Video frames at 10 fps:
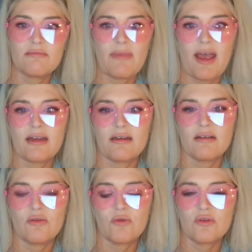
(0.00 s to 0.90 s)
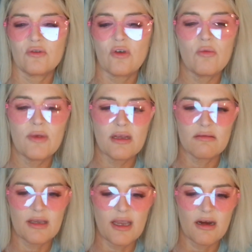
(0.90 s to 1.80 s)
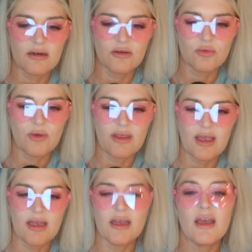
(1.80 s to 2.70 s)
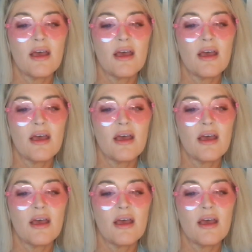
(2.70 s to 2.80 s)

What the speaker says: madness for so many of the characters within,